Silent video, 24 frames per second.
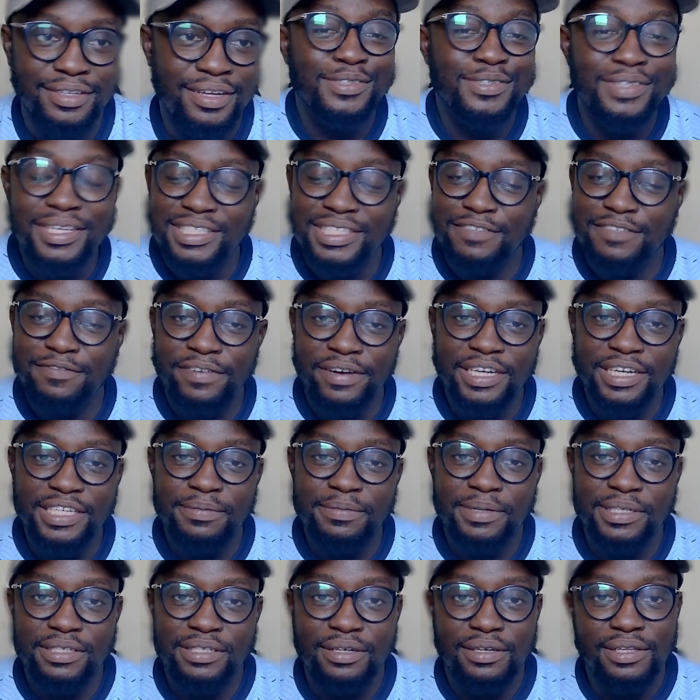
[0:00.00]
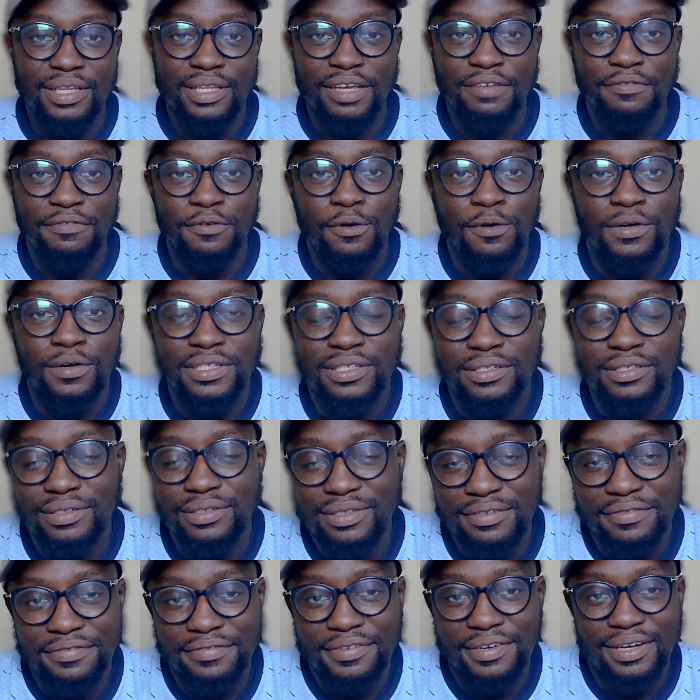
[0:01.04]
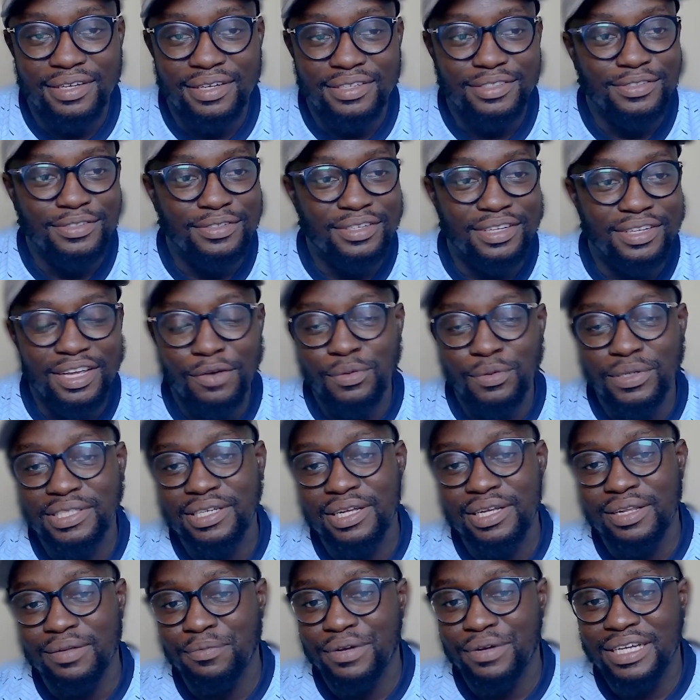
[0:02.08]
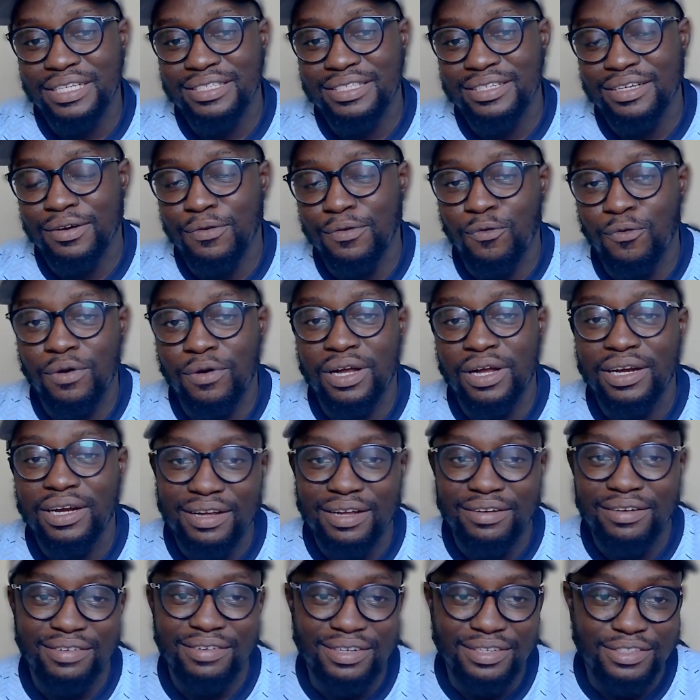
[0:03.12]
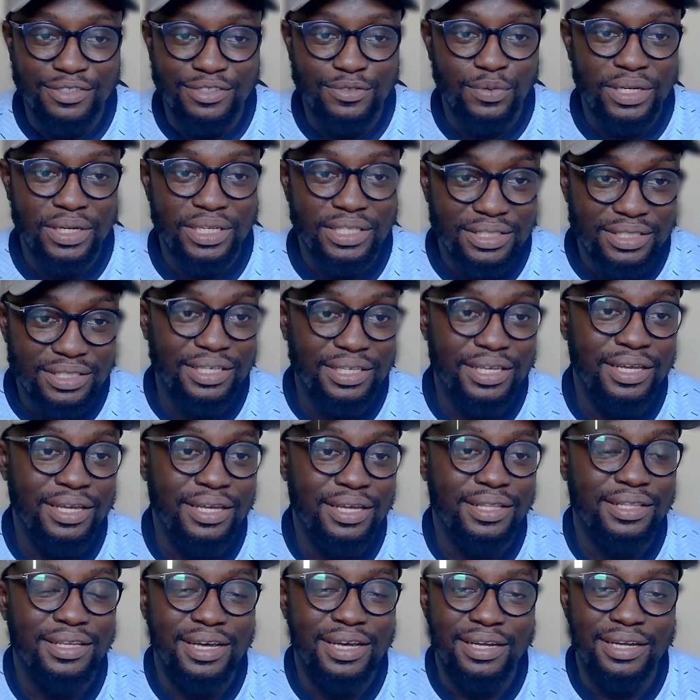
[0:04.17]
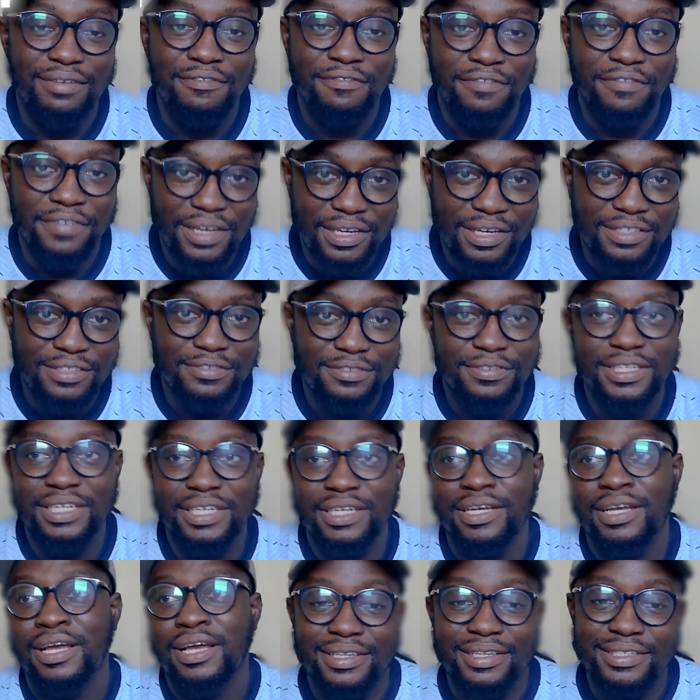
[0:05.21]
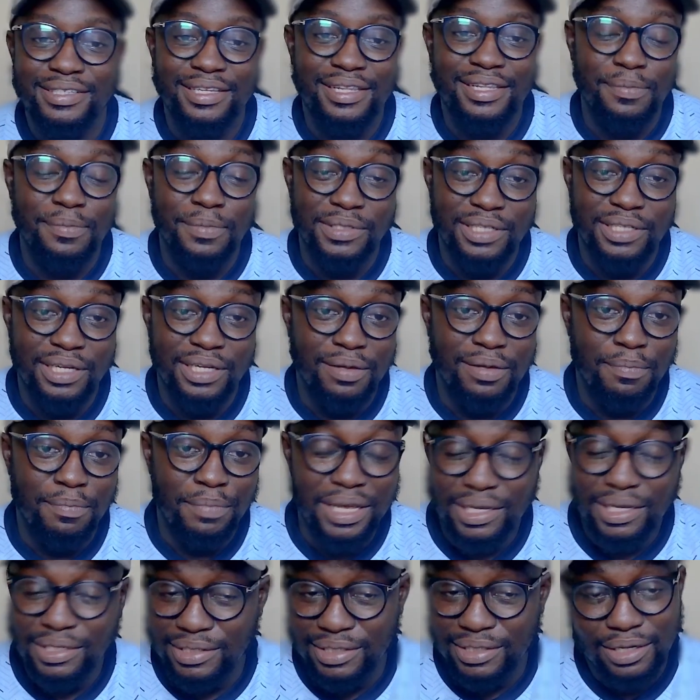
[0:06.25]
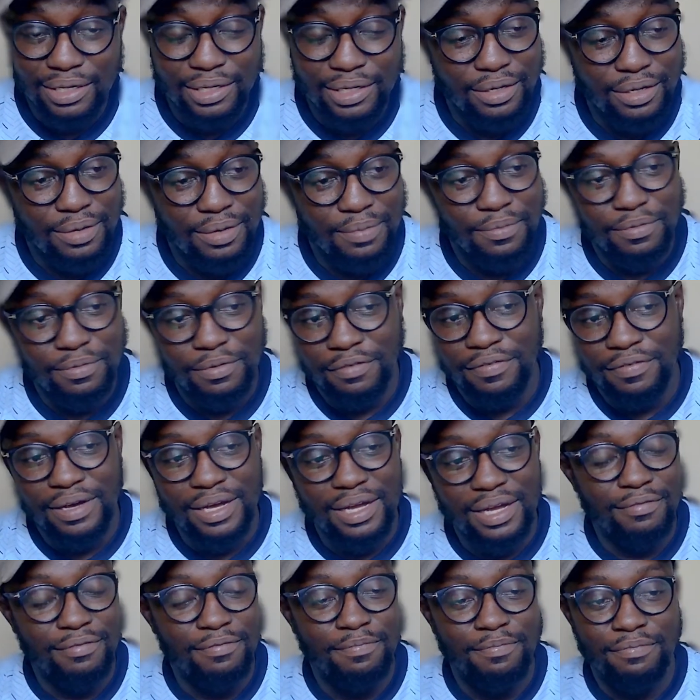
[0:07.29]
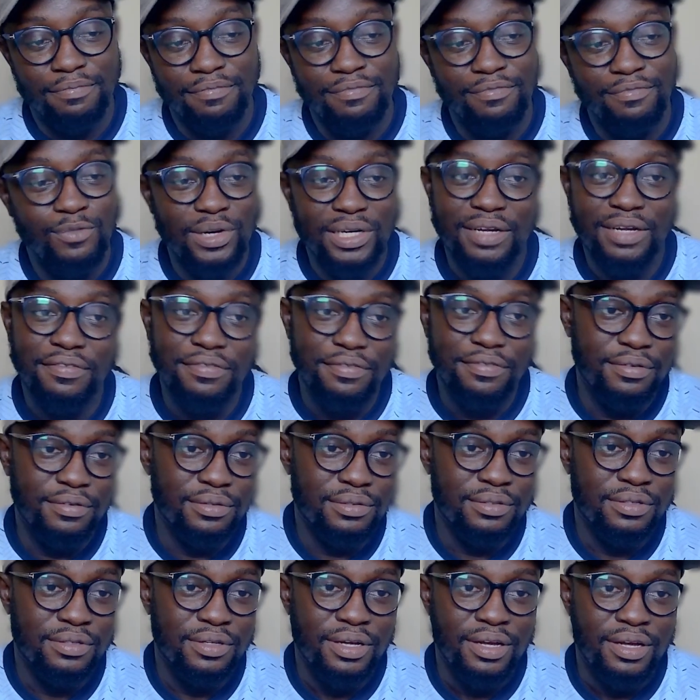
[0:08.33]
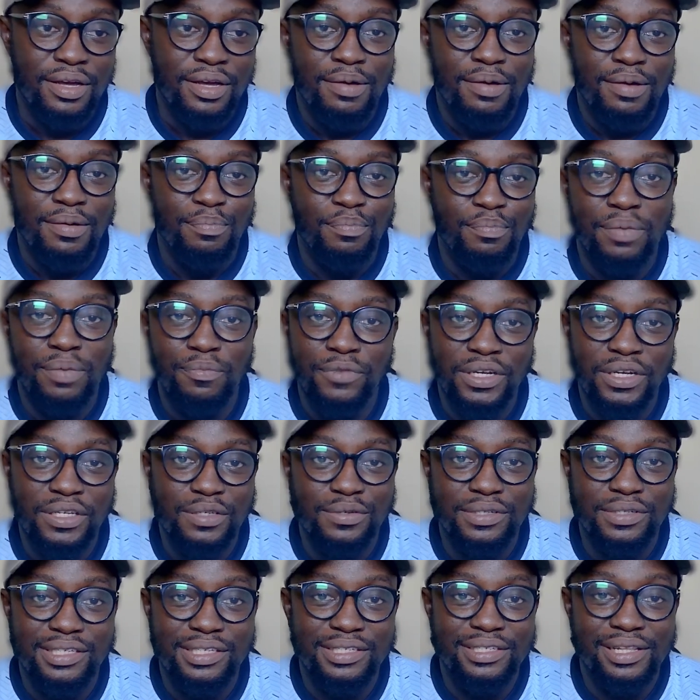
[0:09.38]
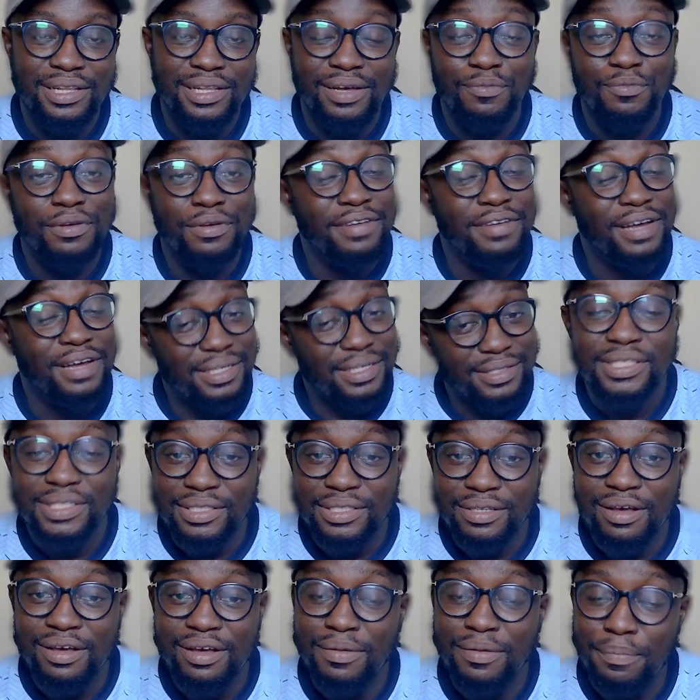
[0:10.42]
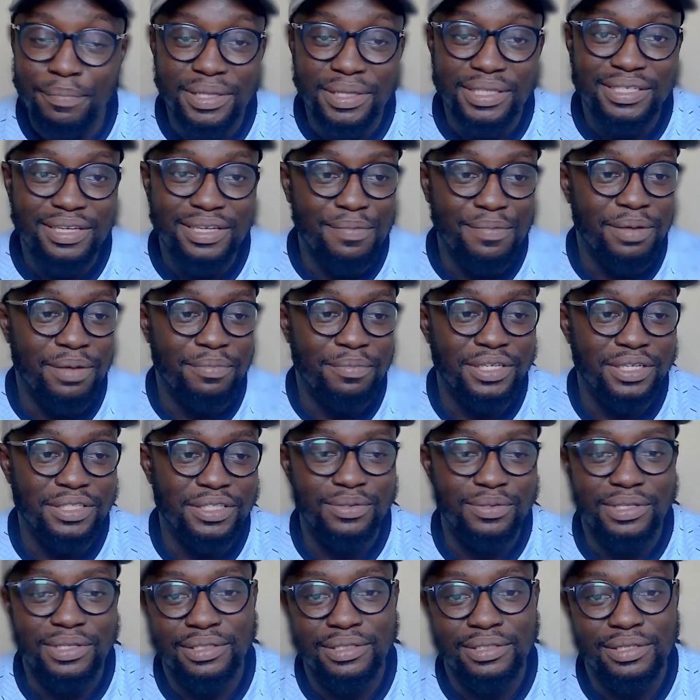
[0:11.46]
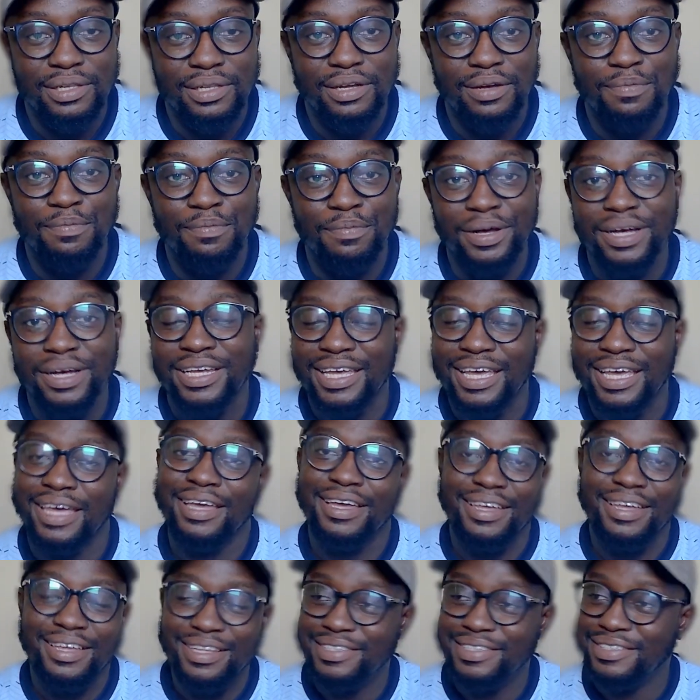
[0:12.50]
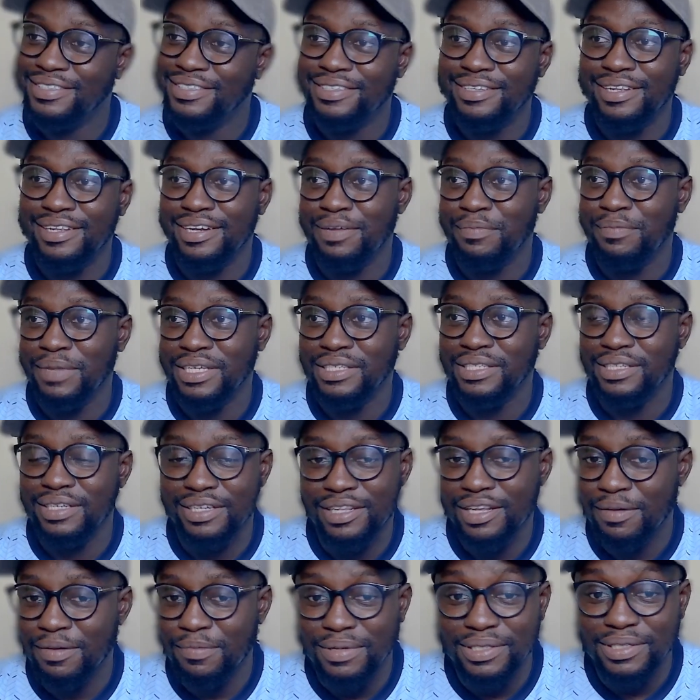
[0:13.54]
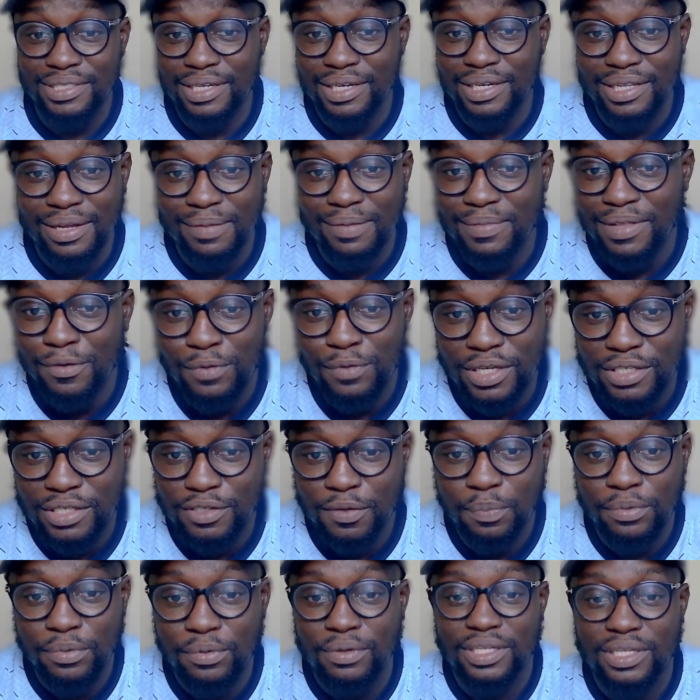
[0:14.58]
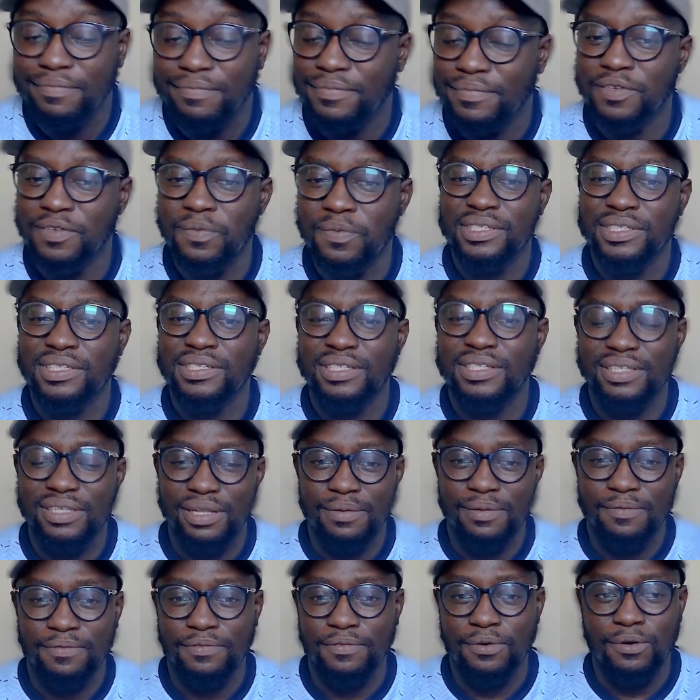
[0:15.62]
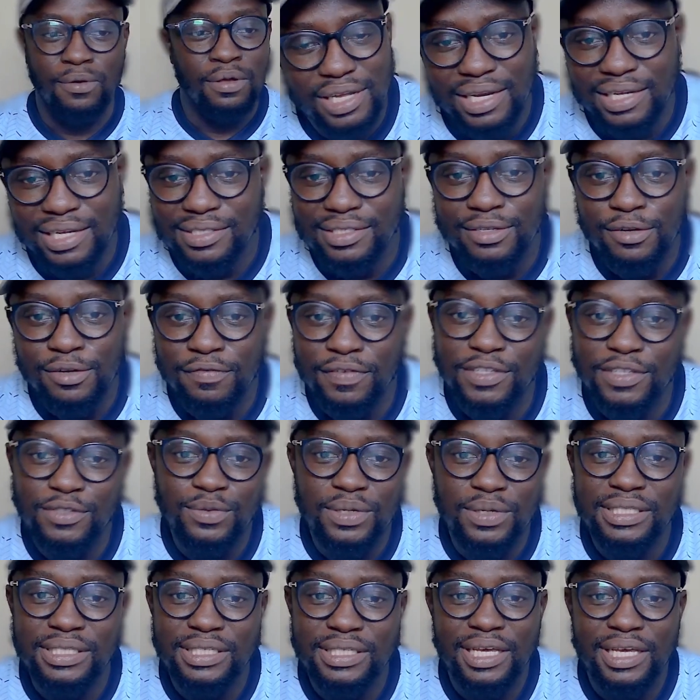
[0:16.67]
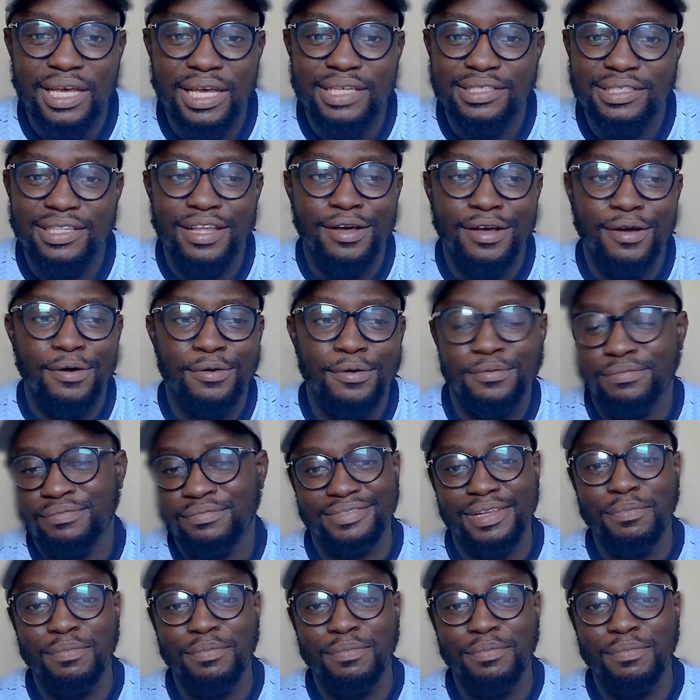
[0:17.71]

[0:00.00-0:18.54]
Today is a very special day for all Chelsea fans. Today we celebrate our 120th anniversary. This club is an amazing club. We've had wonderful memories with this club. We've had sour and bitter memories with this club, but yeah, it's still an amazing club, and it's a club that we support. I've been supporting this club for a little over 20 years now.